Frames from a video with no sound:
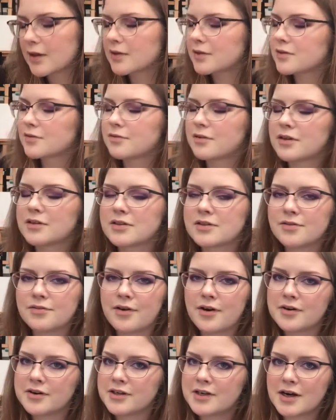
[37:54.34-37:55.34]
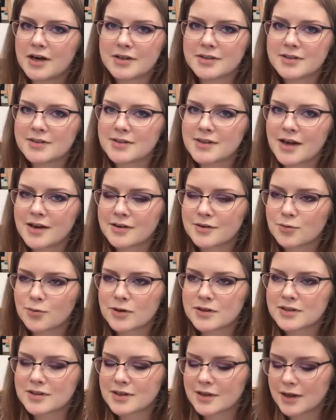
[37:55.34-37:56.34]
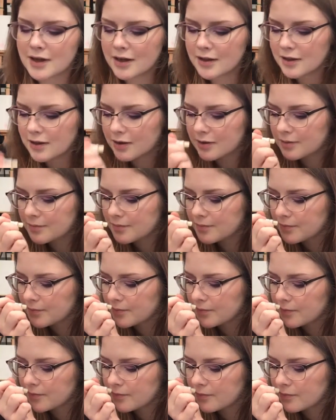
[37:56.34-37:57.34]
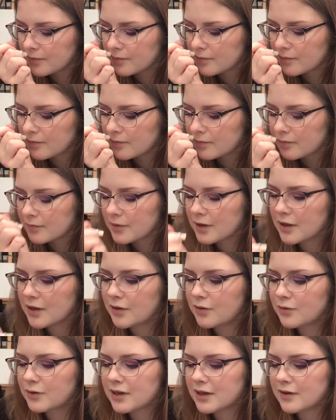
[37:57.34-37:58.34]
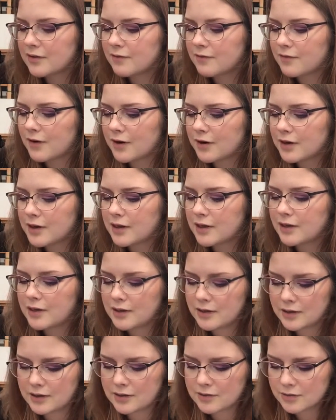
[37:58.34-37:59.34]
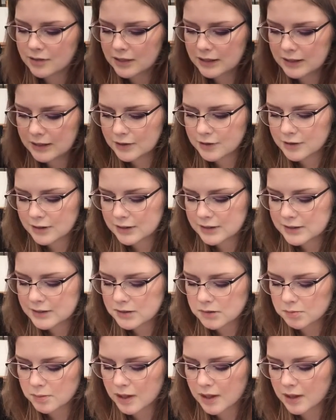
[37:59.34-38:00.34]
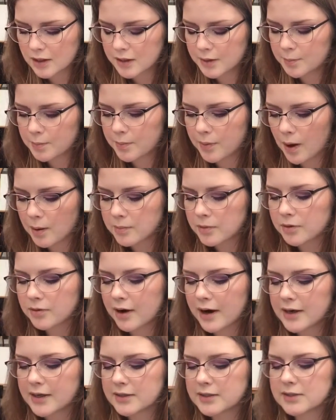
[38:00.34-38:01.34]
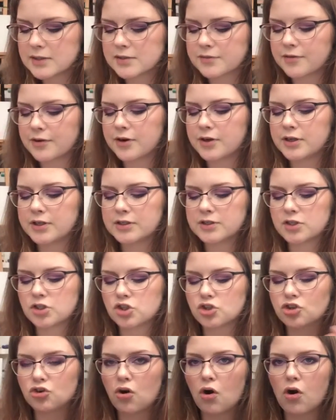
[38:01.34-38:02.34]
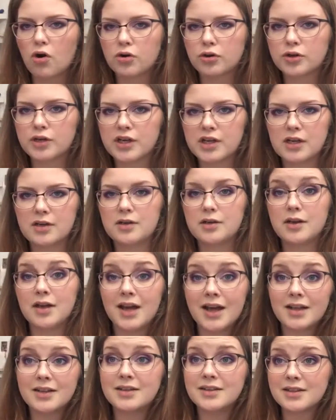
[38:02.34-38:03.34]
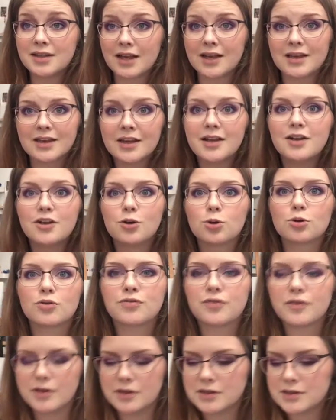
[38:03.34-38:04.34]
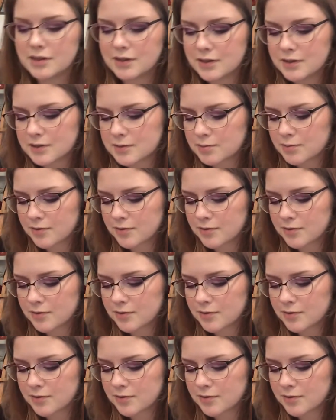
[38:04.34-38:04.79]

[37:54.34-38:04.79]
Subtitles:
It's a very nice scent. Once again, like, you can very clearly smell the pomegranate. It's very strong and like in your face in this